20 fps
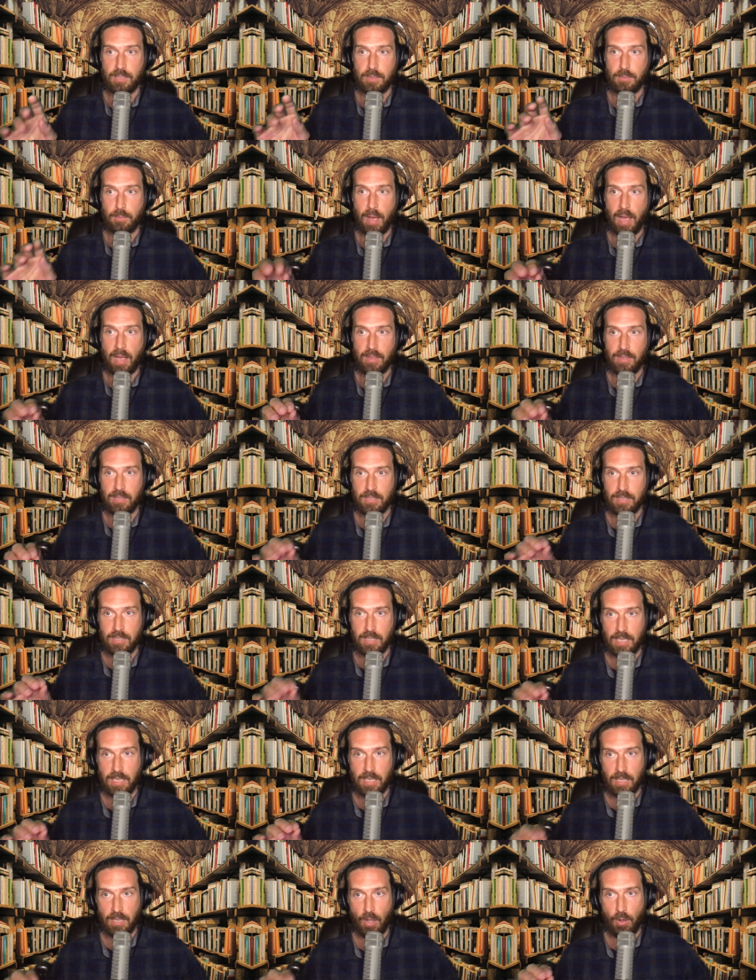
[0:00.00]
by the
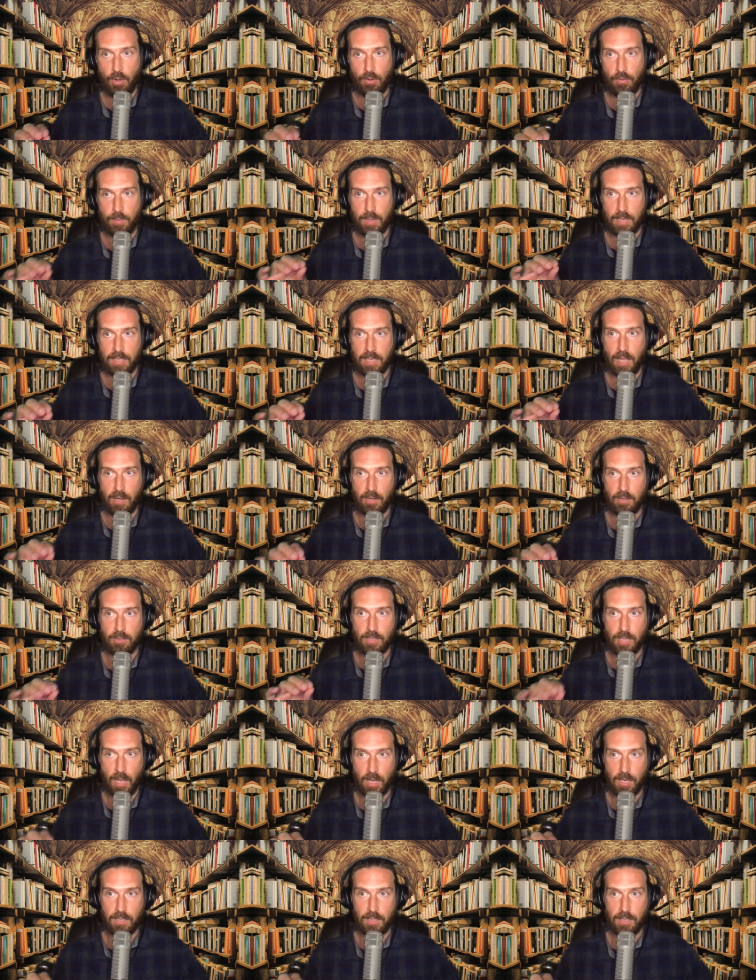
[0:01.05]
CEO of McDonnell
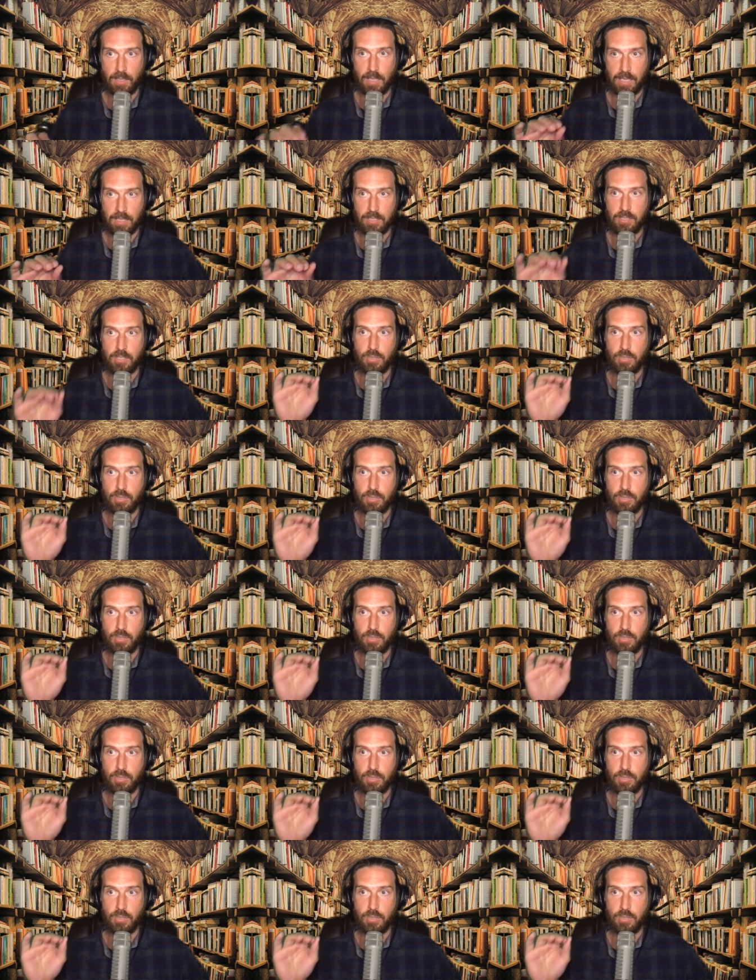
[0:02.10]
Douglas